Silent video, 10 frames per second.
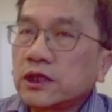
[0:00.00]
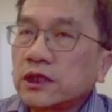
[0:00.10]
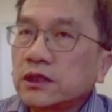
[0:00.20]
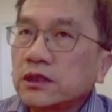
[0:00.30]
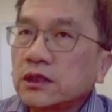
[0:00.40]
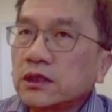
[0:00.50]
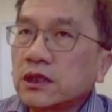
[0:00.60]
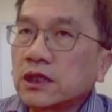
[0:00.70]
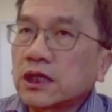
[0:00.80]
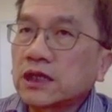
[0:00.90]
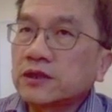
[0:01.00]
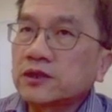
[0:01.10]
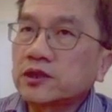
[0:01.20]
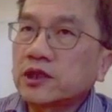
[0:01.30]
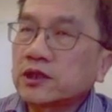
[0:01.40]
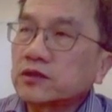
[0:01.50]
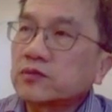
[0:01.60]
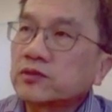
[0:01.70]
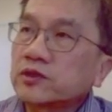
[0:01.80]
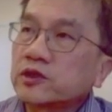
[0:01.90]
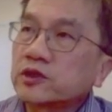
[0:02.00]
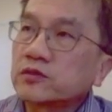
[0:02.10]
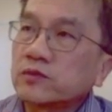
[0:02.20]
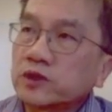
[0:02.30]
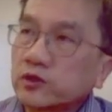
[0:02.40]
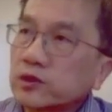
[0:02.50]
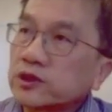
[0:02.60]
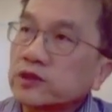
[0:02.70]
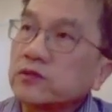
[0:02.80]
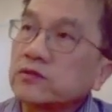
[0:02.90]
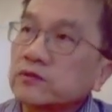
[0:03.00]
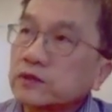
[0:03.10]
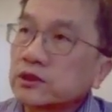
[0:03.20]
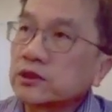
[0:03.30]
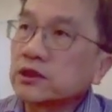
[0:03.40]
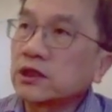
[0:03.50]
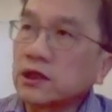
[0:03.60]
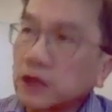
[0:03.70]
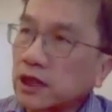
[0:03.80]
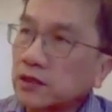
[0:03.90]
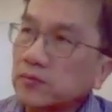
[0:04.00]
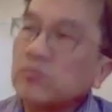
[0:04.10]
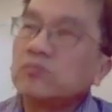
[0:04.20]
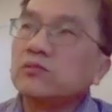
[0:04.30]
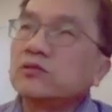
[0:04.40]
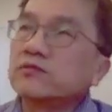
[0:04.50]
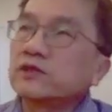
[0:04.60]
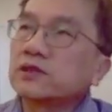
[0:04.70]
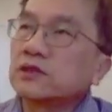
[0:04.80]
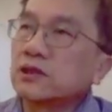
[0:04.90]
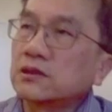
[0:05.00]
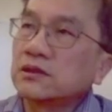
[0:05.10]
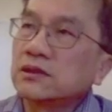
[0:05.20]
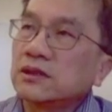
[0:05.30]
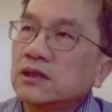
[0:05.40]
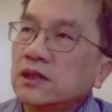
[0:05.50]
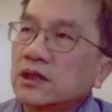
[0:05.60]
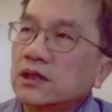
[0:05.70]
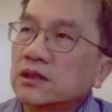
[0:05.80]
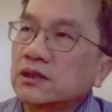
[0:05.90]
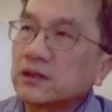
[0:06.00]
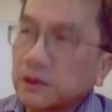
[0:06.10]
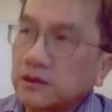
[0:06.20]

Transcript: I got this lecturer position with Swansea University, and I moved there.